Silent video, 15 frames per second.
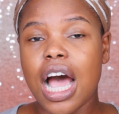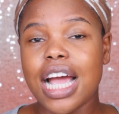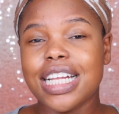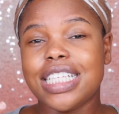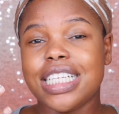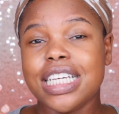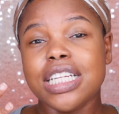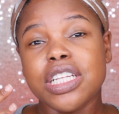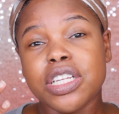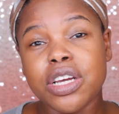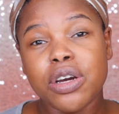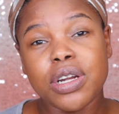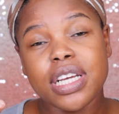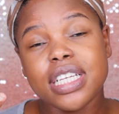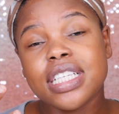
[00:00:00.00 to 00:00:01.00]
I did
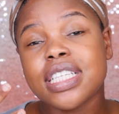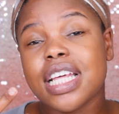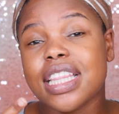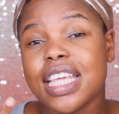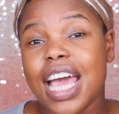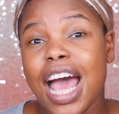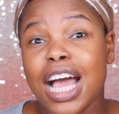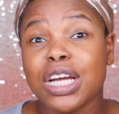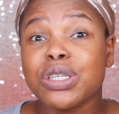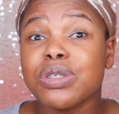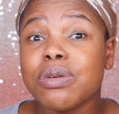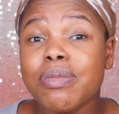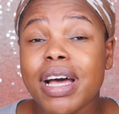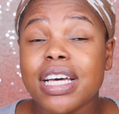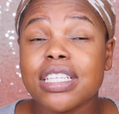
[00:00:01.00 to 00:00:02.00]
notice that the
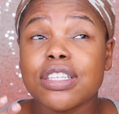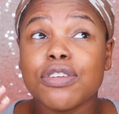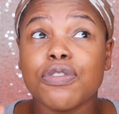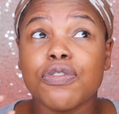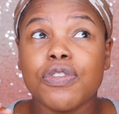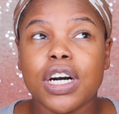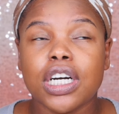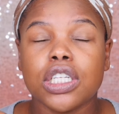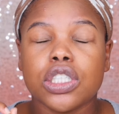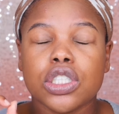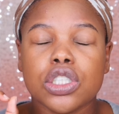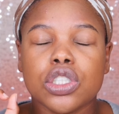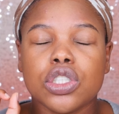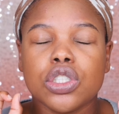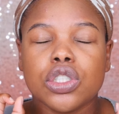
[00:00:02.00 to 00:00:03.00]
actual mask felt
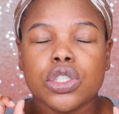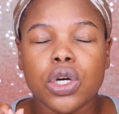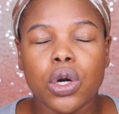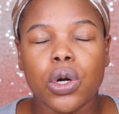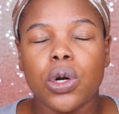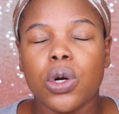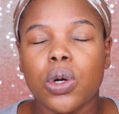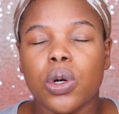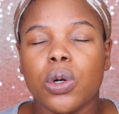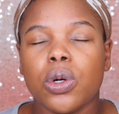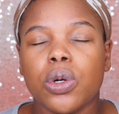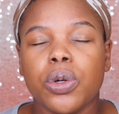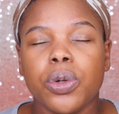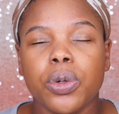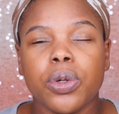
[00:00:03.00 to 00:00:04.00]
so
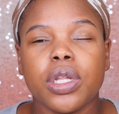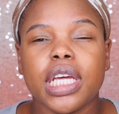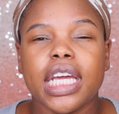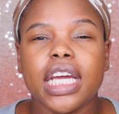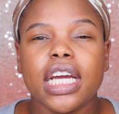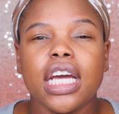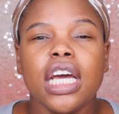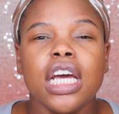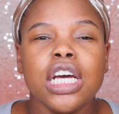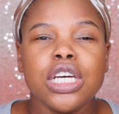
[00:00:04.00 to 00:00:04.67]
cooling.